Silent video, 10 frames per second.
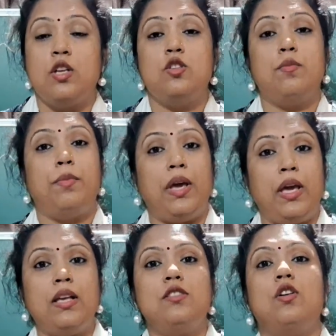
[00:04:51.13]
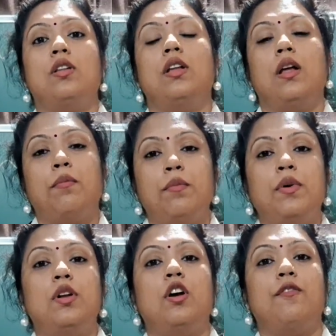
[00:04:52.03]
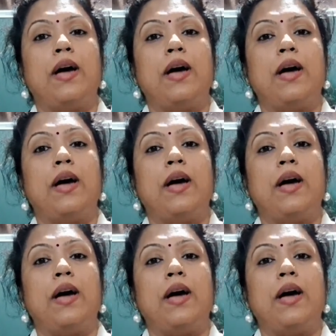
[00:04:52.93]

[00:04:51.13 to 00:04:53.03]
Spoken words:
So based on the number of